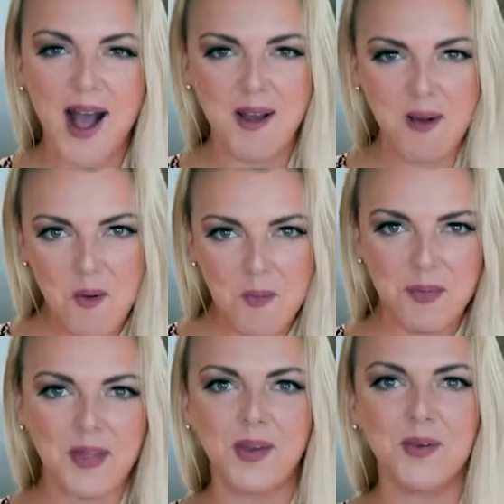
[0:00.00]
I
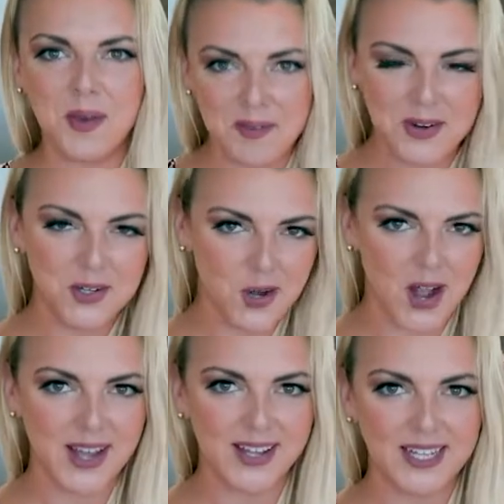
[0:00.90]
hope that you give it a
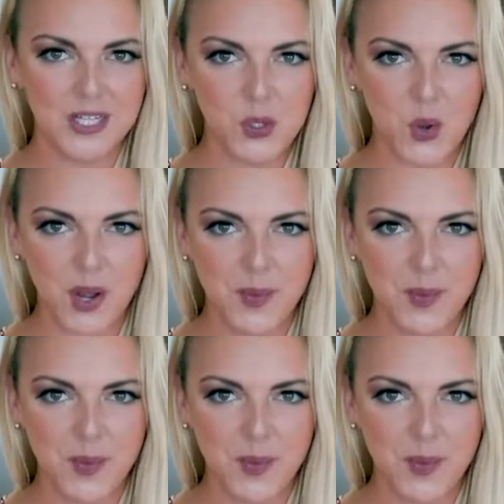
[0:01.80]
try. Enjoy.